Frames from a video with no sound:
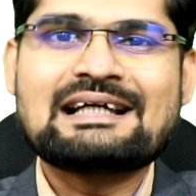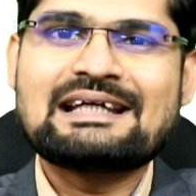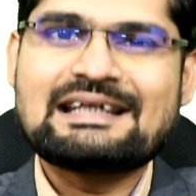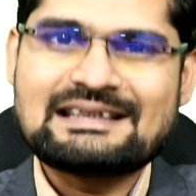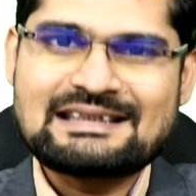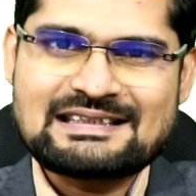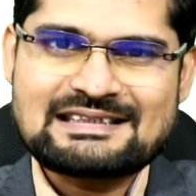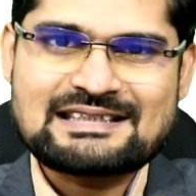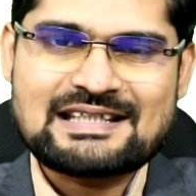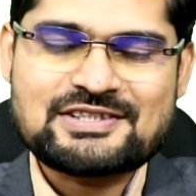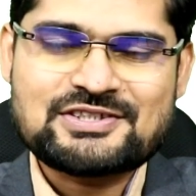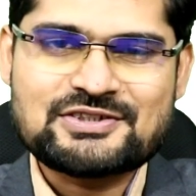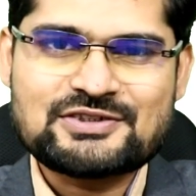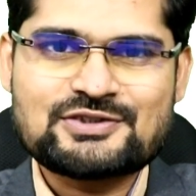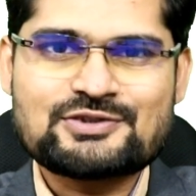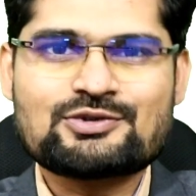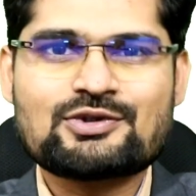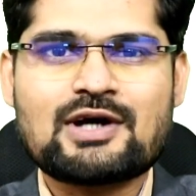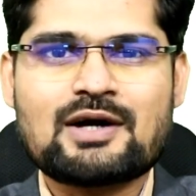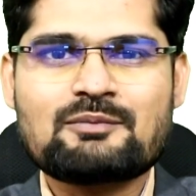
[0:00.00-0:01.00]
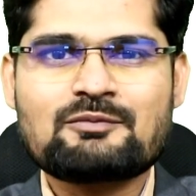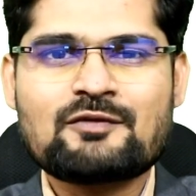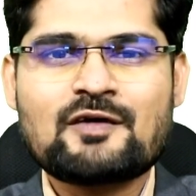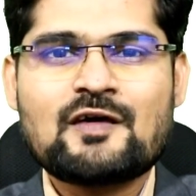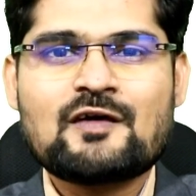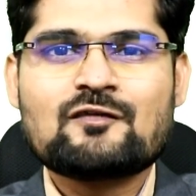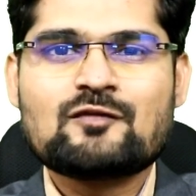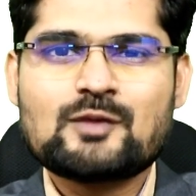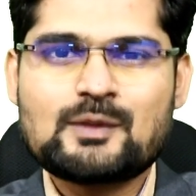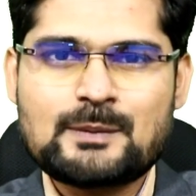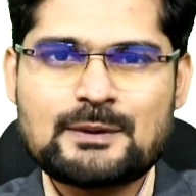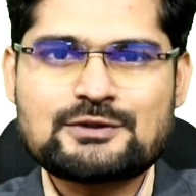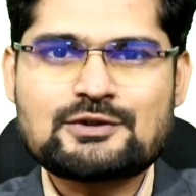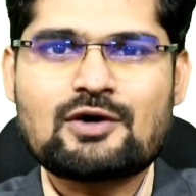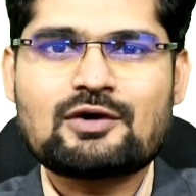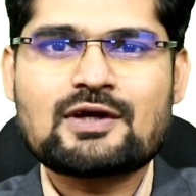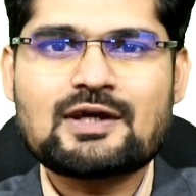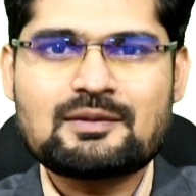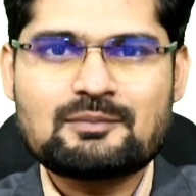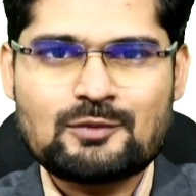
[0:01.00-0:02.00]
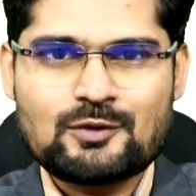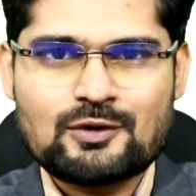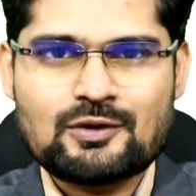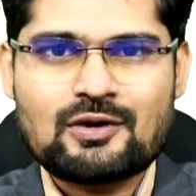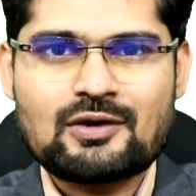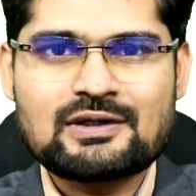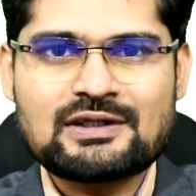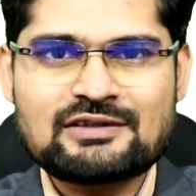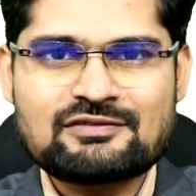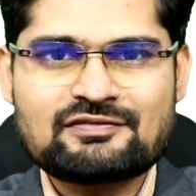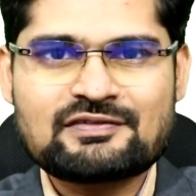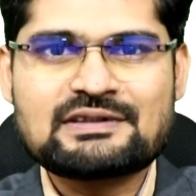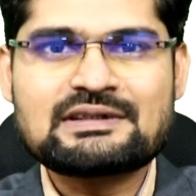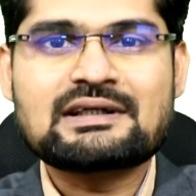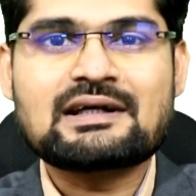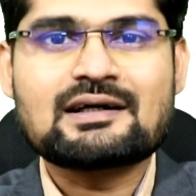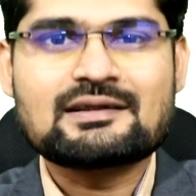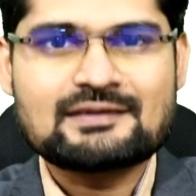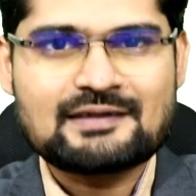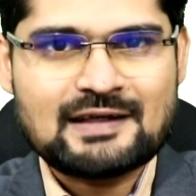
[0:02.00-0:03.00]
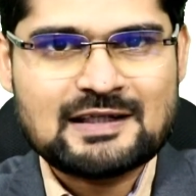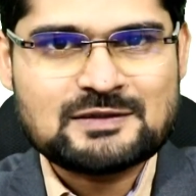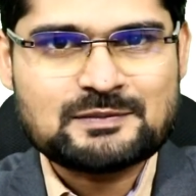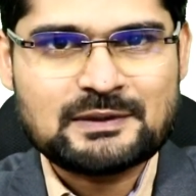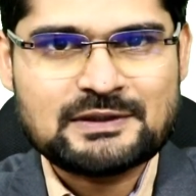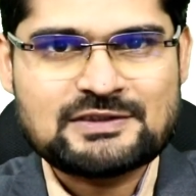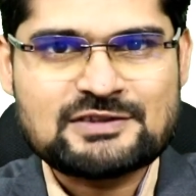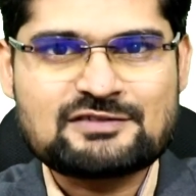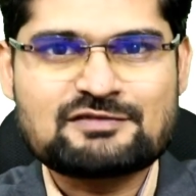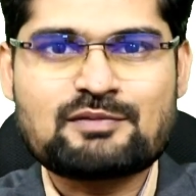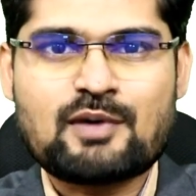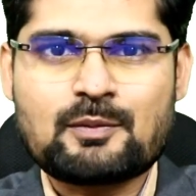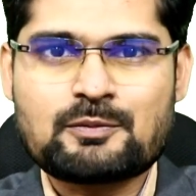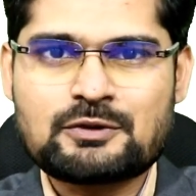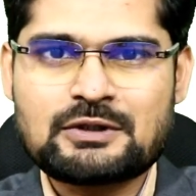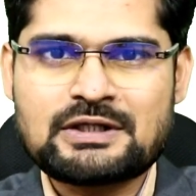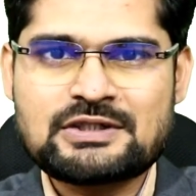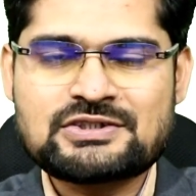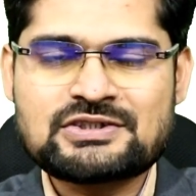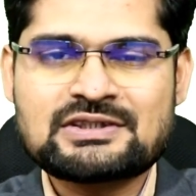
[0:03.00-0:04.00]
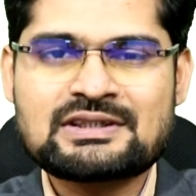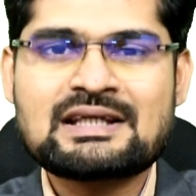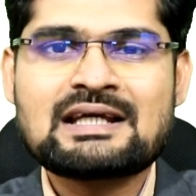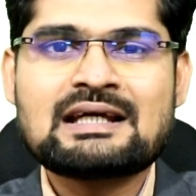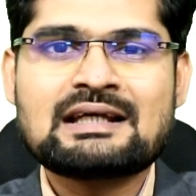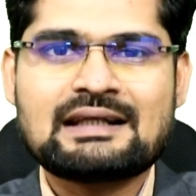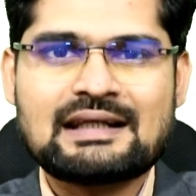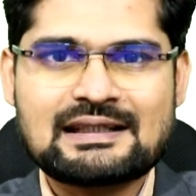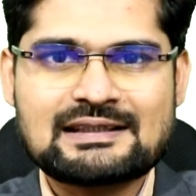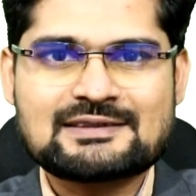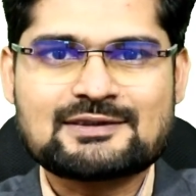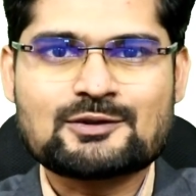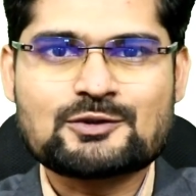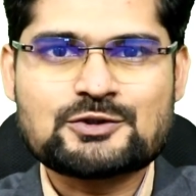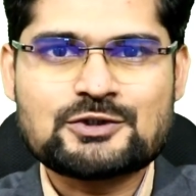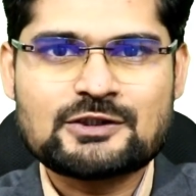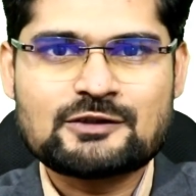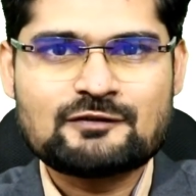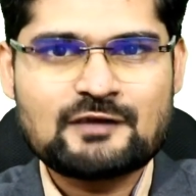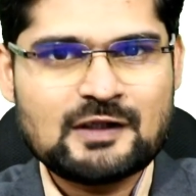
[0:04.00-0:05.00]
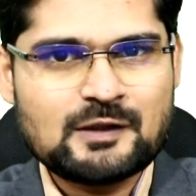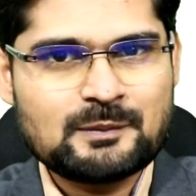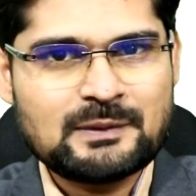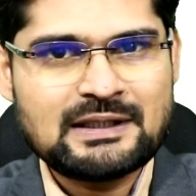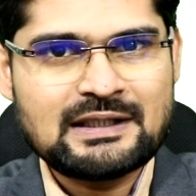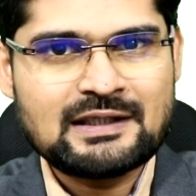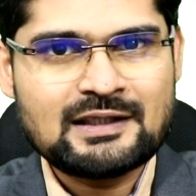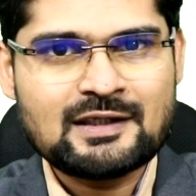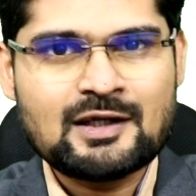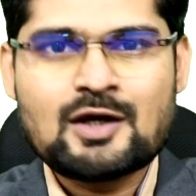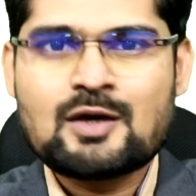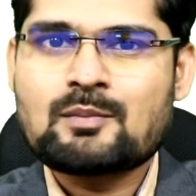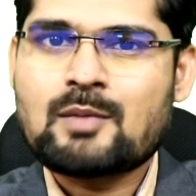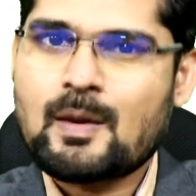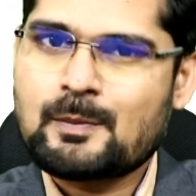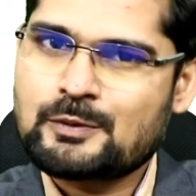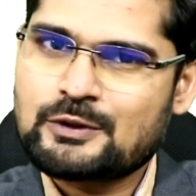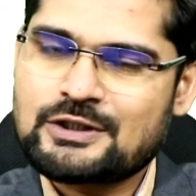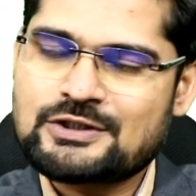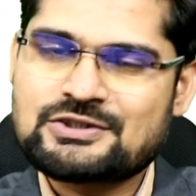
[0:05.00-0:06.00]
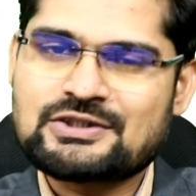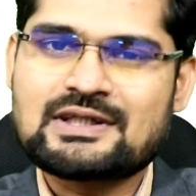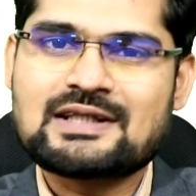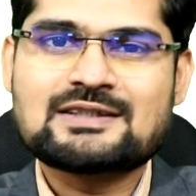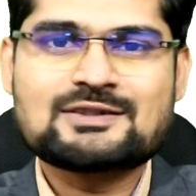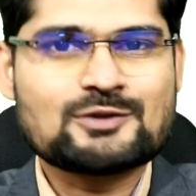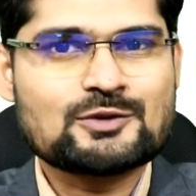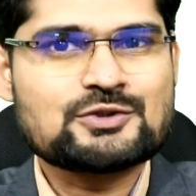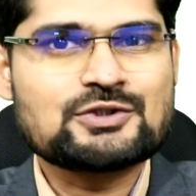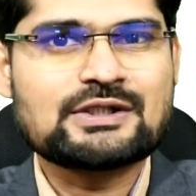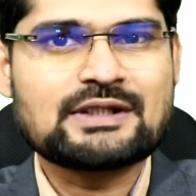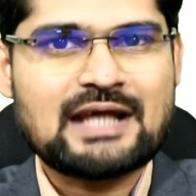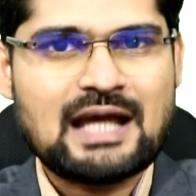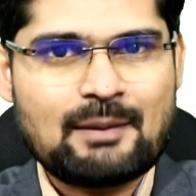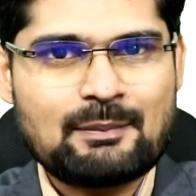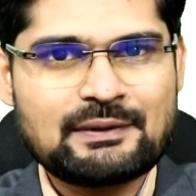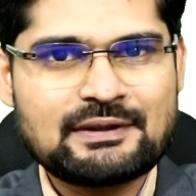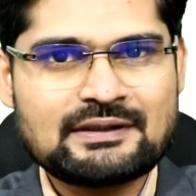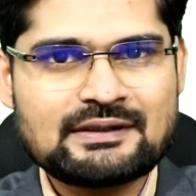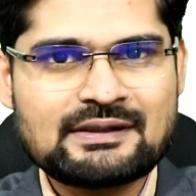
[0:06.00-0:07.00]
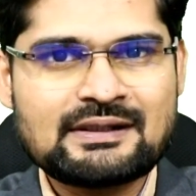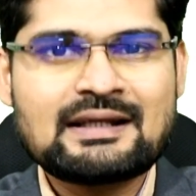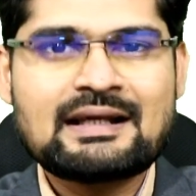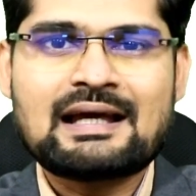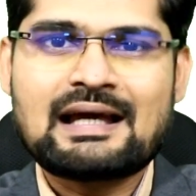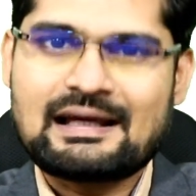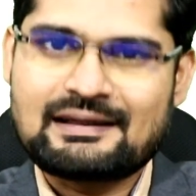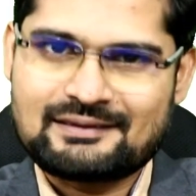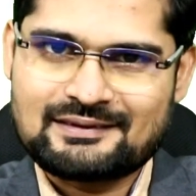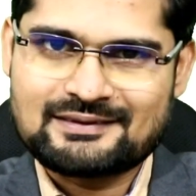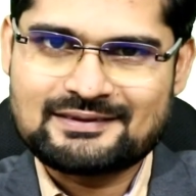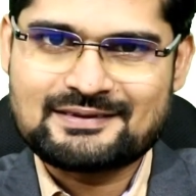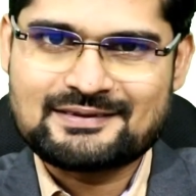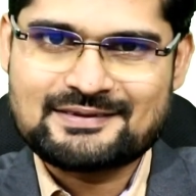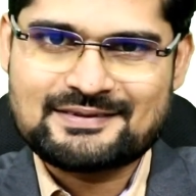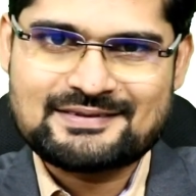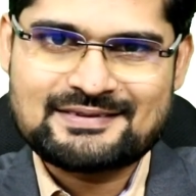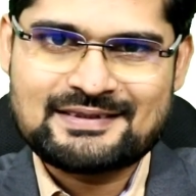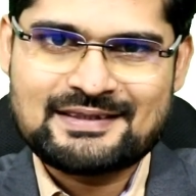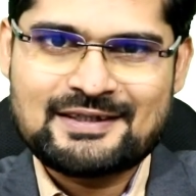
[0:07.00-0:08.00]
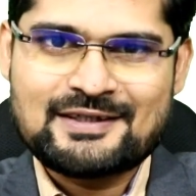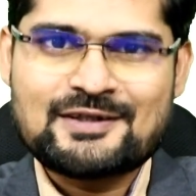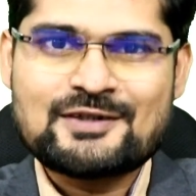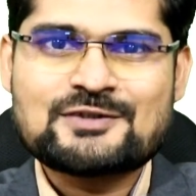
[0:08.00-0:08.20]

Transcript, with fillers: in the sessions to come, we'll be talking more on different other aspects of population like social well-being, population as social capital and others.